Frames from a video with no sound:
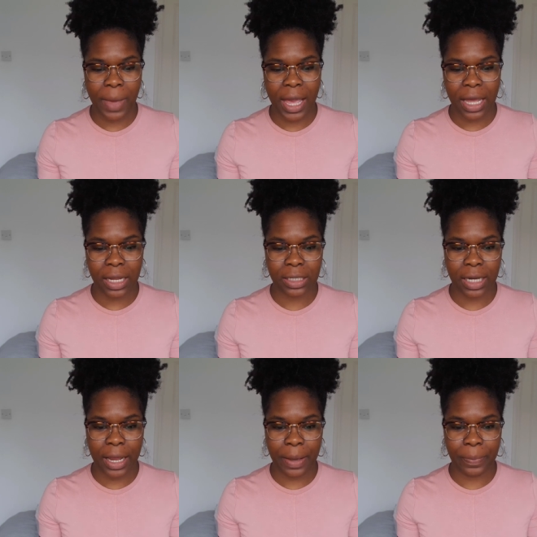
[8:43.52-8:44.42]
I had
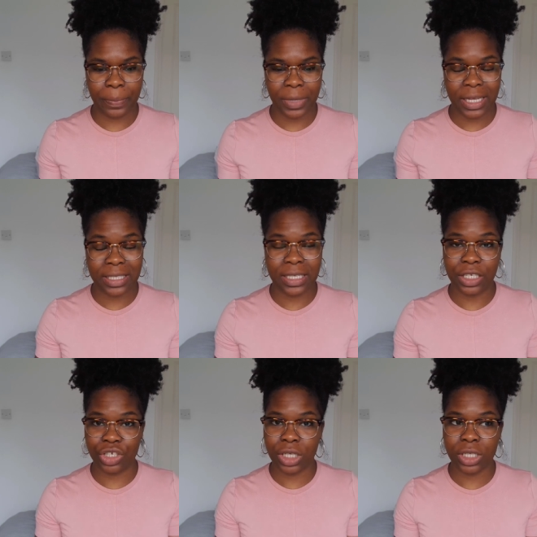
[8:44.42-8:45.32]
um,
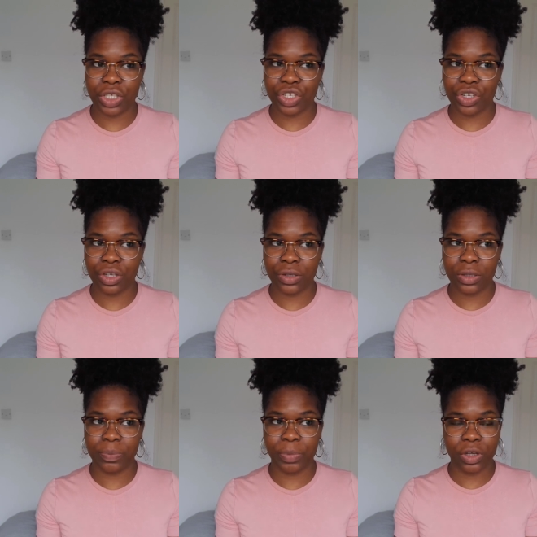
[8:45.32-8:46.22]
ECGs
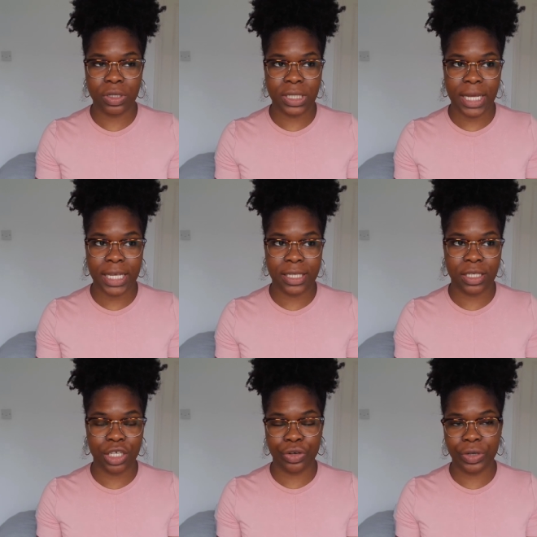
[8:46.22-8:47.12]
done, blood
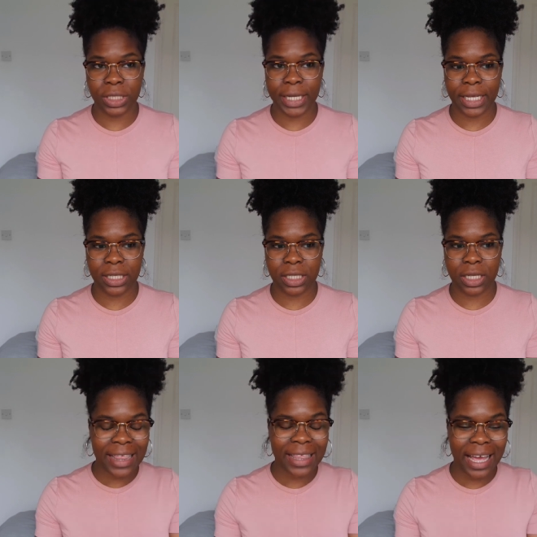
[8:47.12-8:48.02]
tests, urine tests.
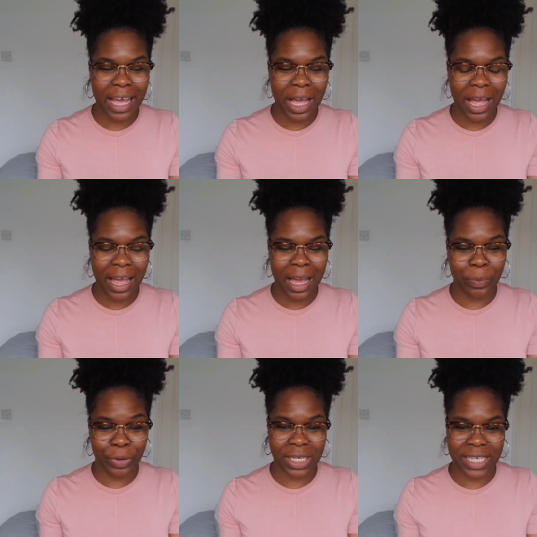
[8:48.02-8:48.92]
In that uh,
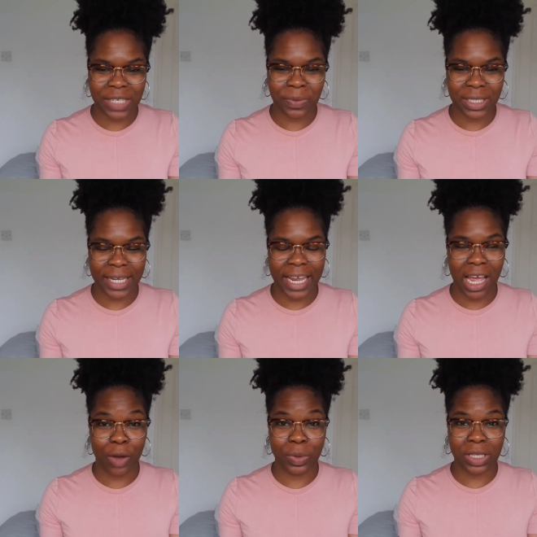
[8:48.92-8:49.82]
pre-assessment day,
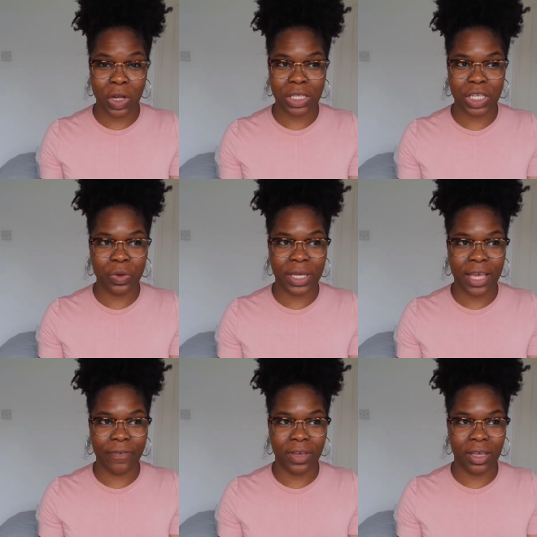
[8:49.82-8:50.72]
I was also
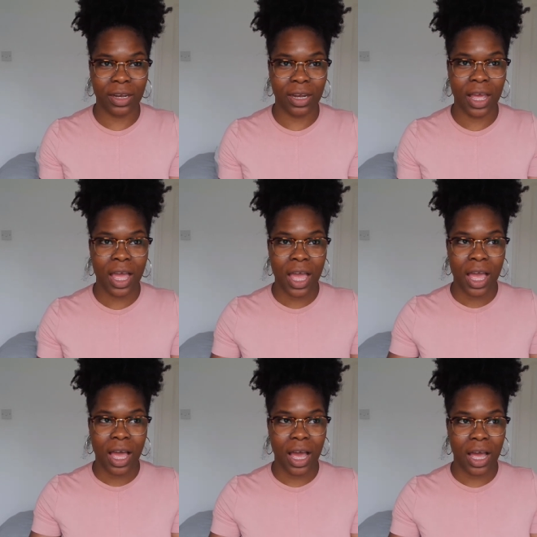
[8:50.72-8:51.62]
given
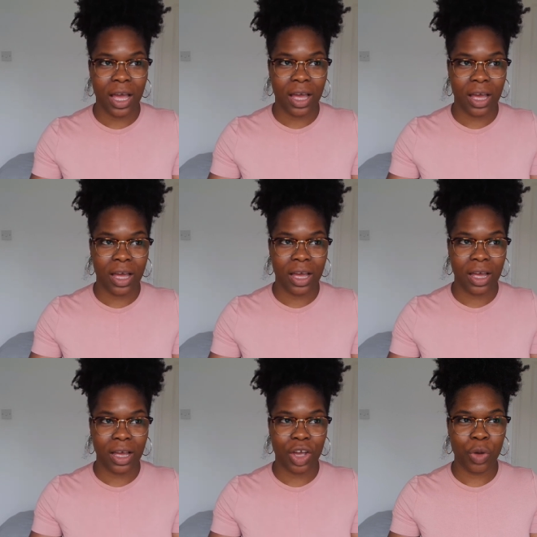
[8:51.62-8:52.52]
a uh,
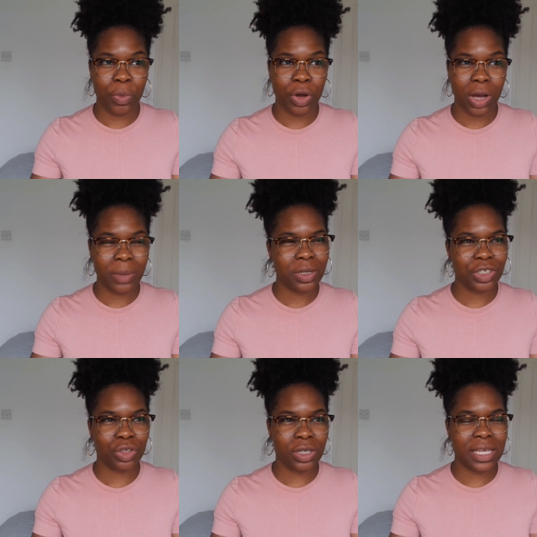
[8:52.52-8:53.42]
commode, I'm not
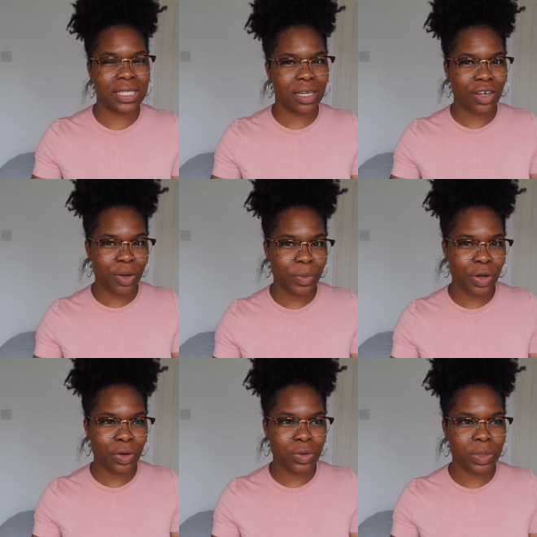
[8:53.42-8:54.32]
sure, is it a
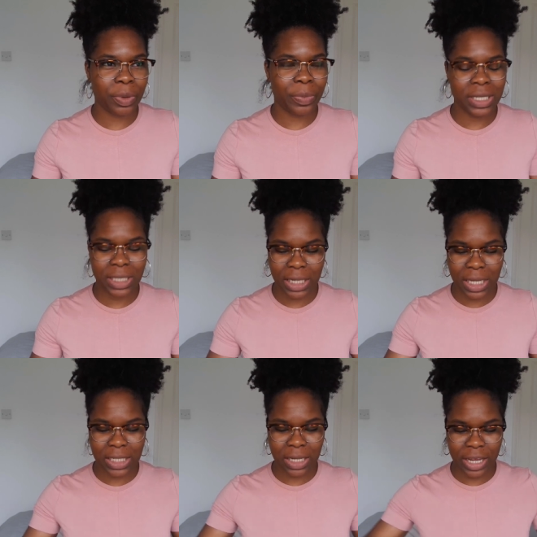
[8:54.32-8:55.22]
commode? But basically
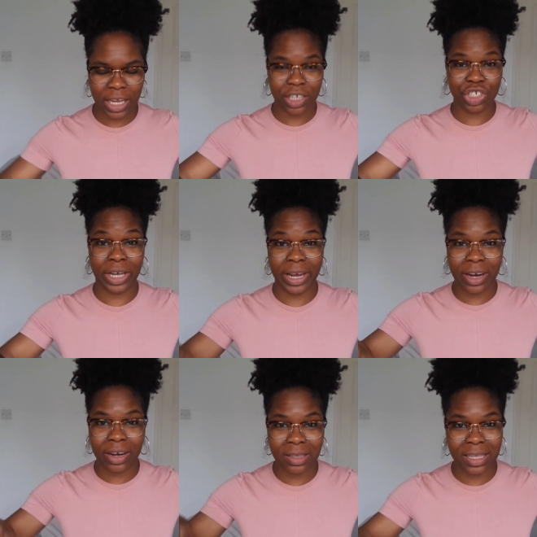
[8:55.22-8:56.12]
it's like a
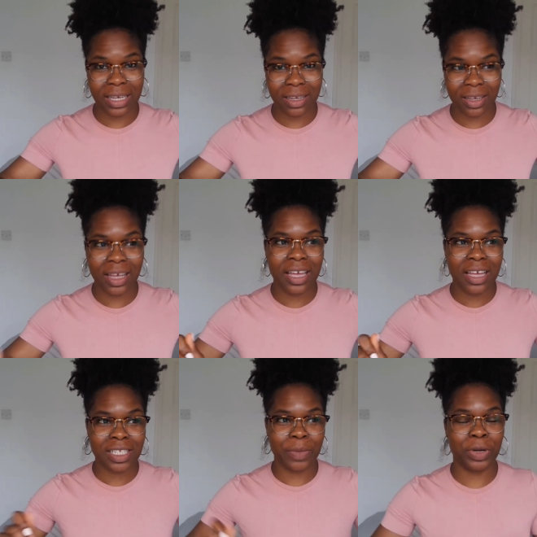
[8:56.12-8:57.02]
chair thing
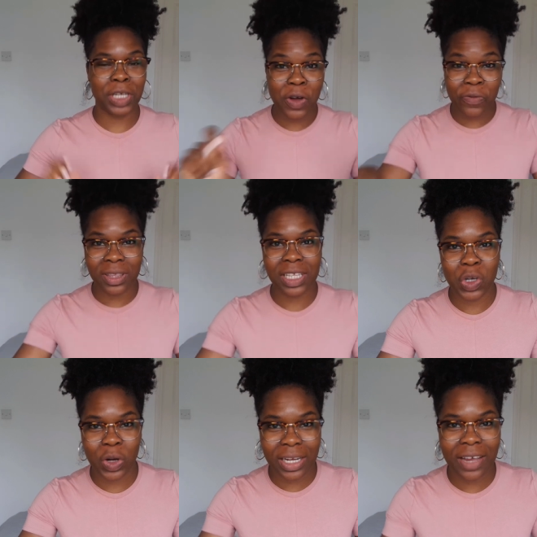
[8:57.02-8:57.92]
to put over the
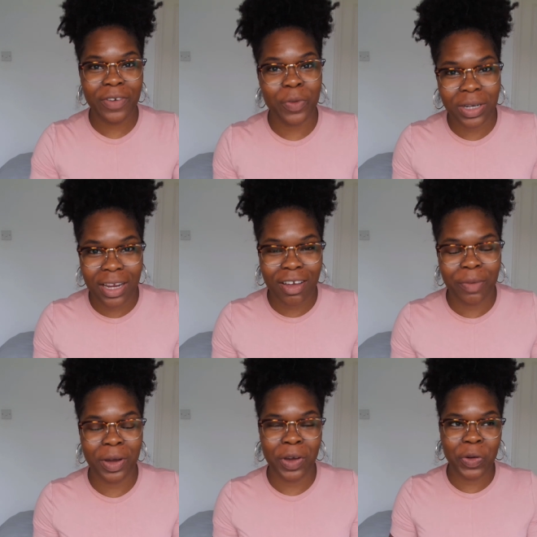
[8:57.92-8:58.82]
toilet for when I
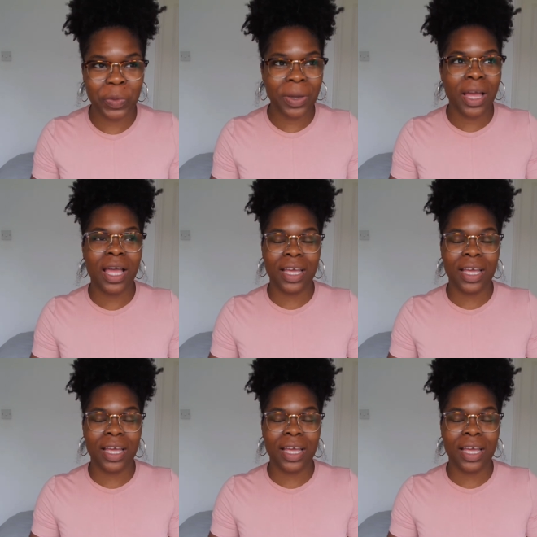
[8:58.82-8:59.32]
come home.